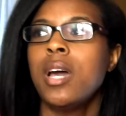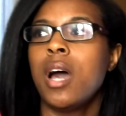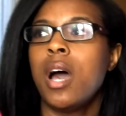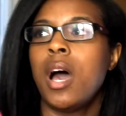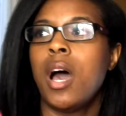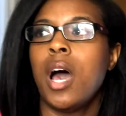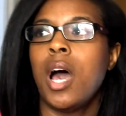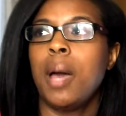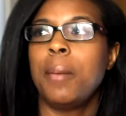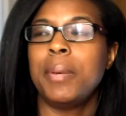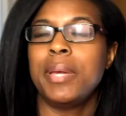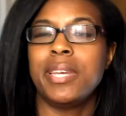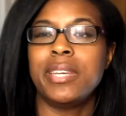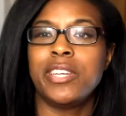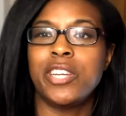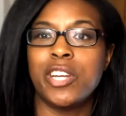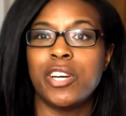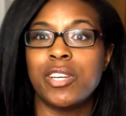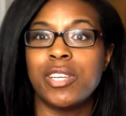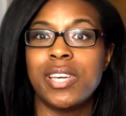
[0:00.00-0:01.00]
And
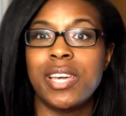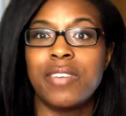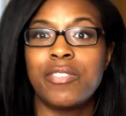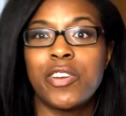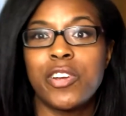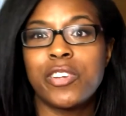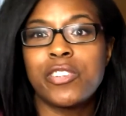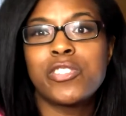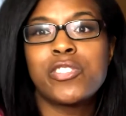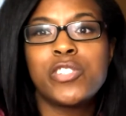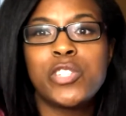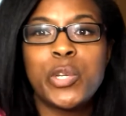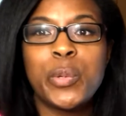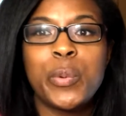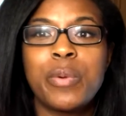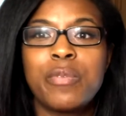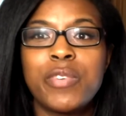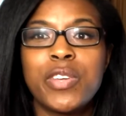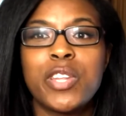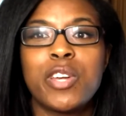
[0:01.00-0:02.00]
if you're
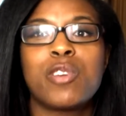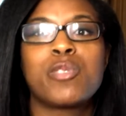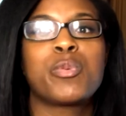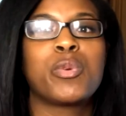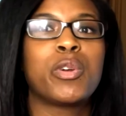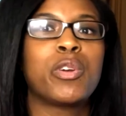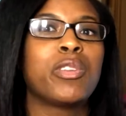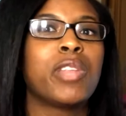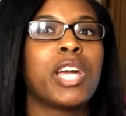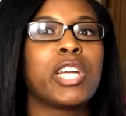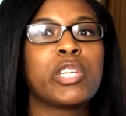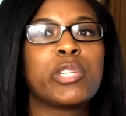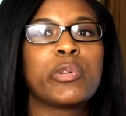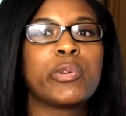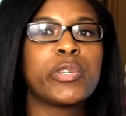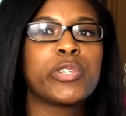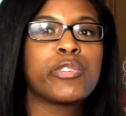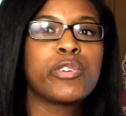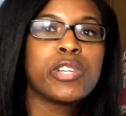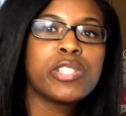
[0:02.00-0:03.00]
doing videos where you're like
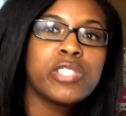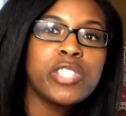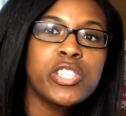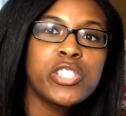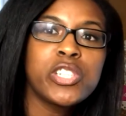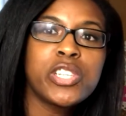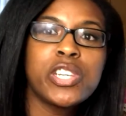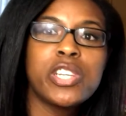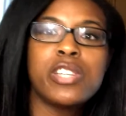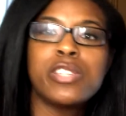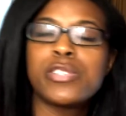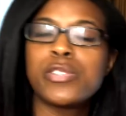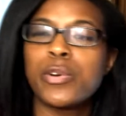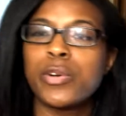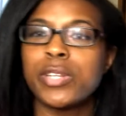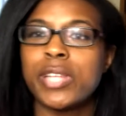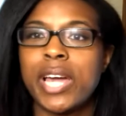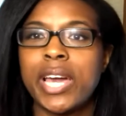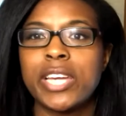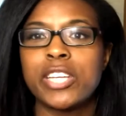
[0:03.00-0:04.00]
doing transitions
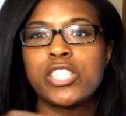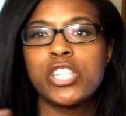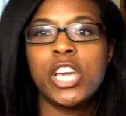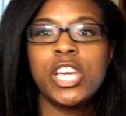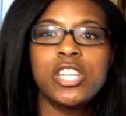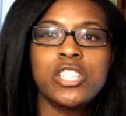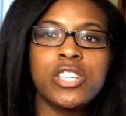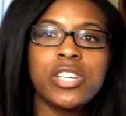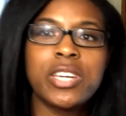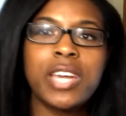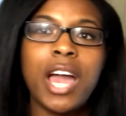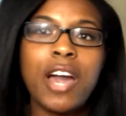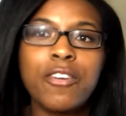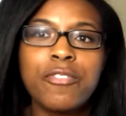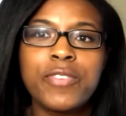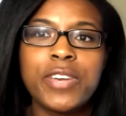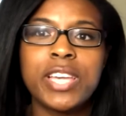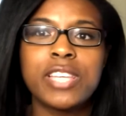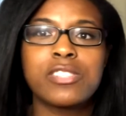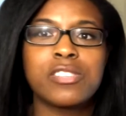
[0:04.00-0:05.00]
or like changing
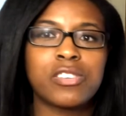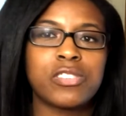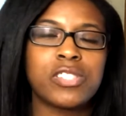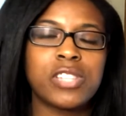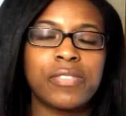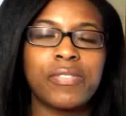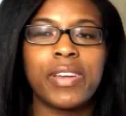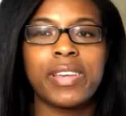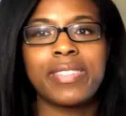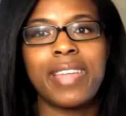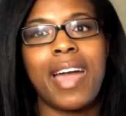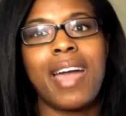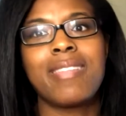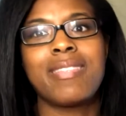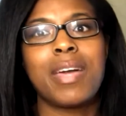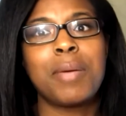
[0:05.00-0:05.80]
outfits or stuff like that,